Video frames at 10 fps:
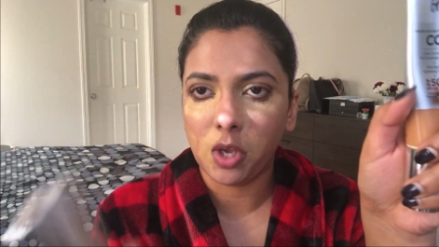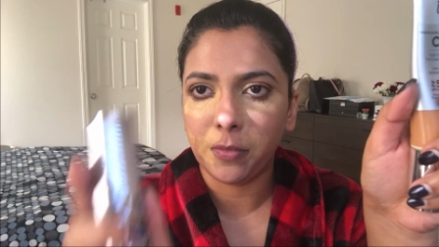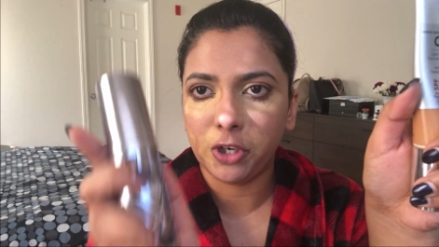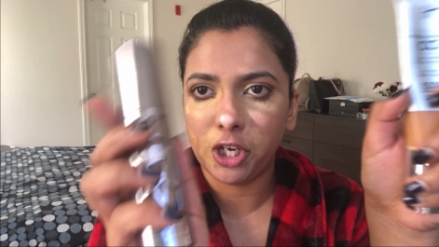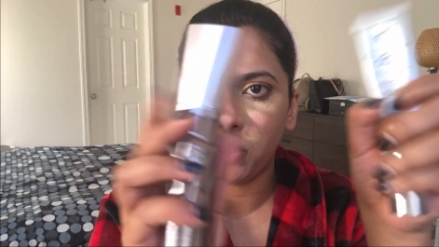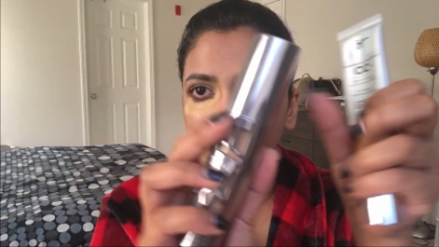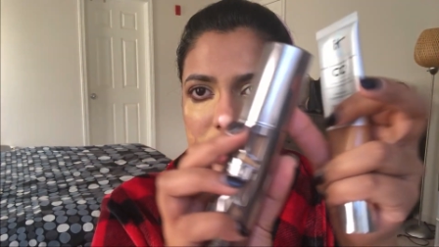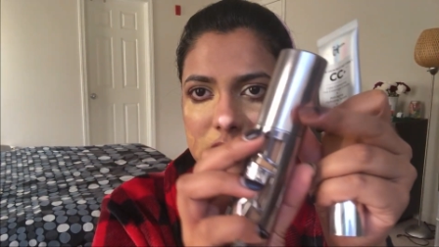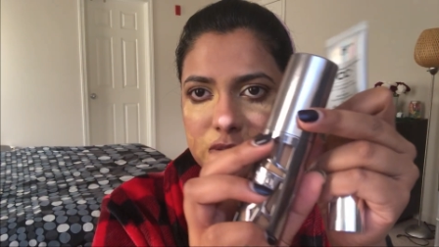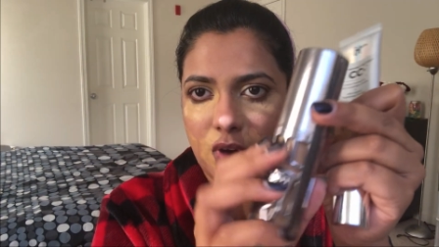I'm gonna use
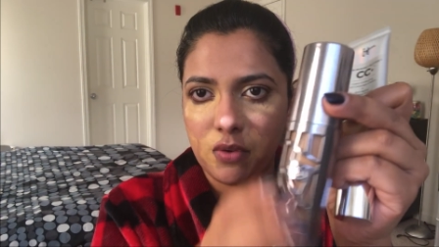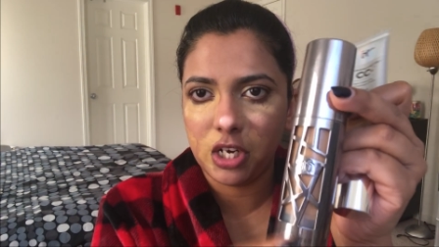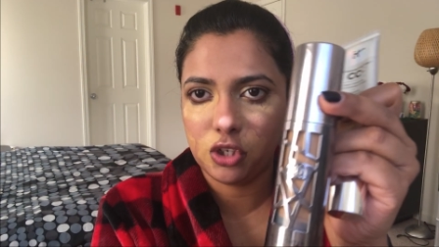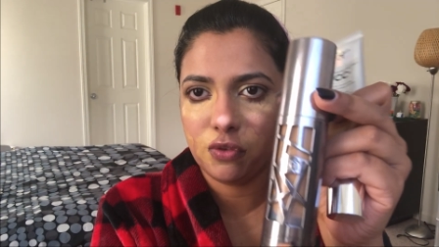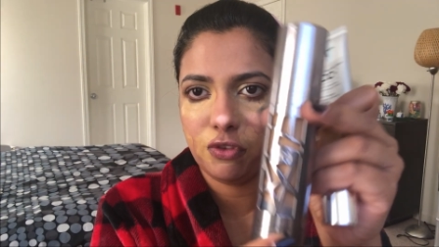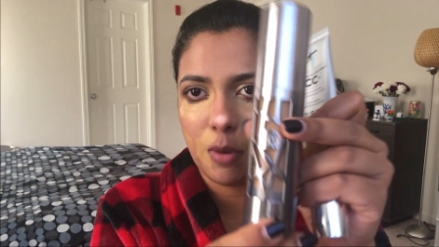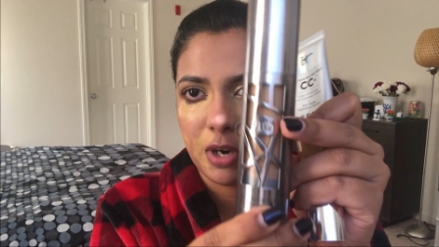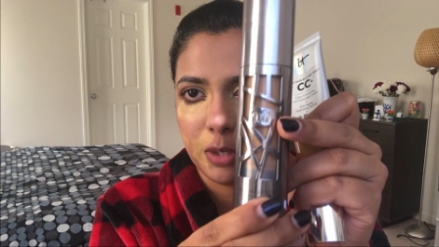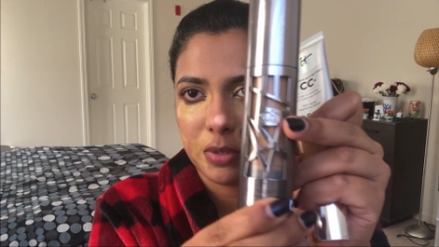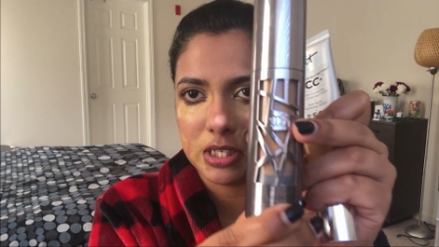this foundation from
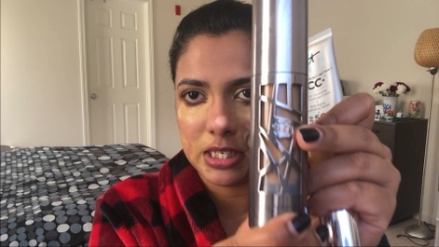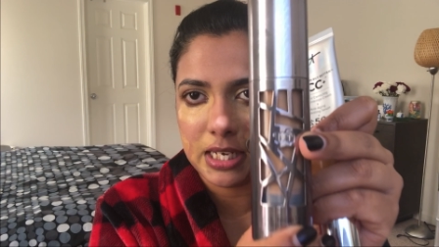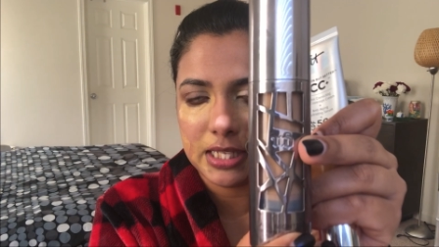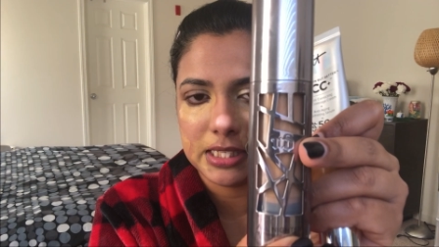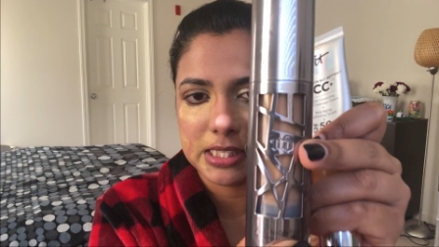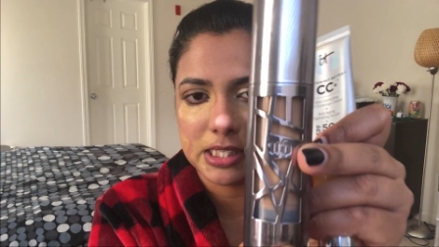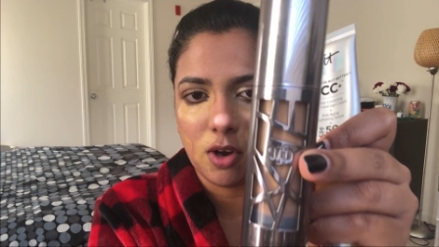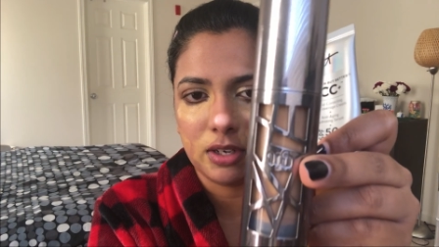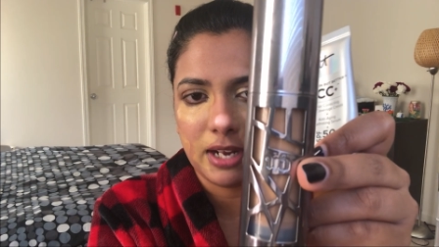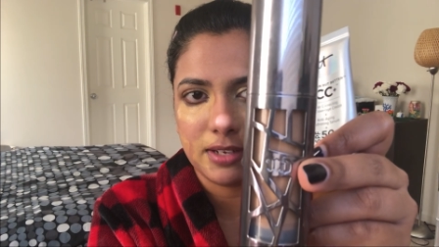Urban Decay. This is
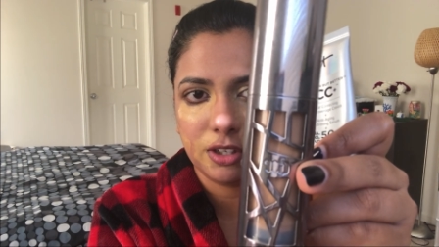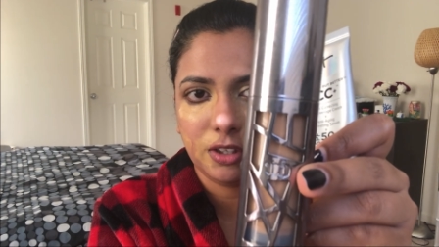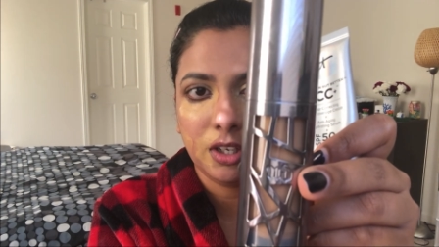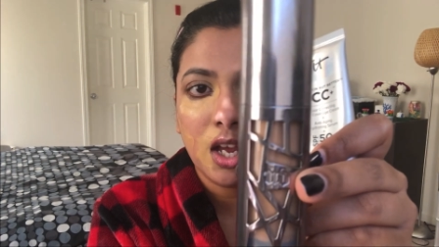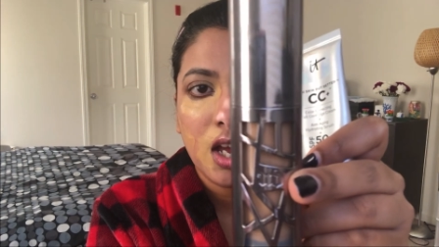All Nighter